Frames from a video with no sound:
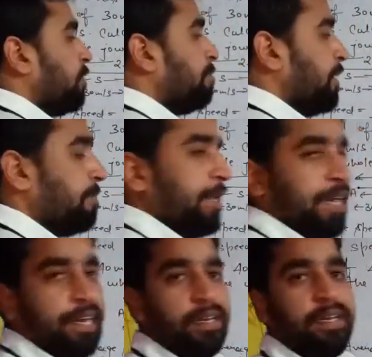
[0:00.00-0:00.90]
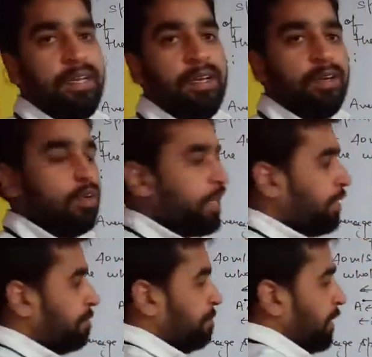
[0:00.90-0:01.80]
the main bracket.
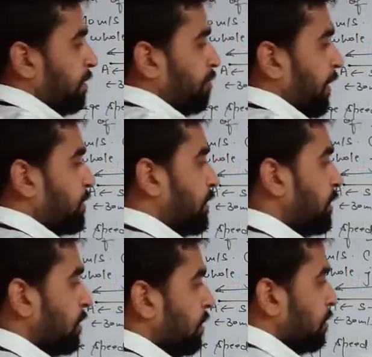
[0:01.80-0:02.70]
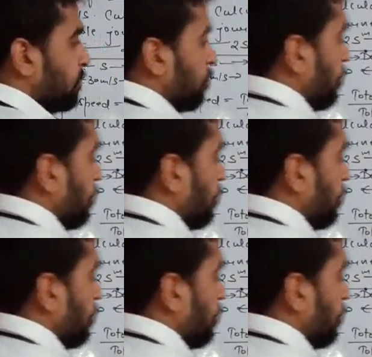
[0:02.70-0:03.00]
Okay, main fraction. So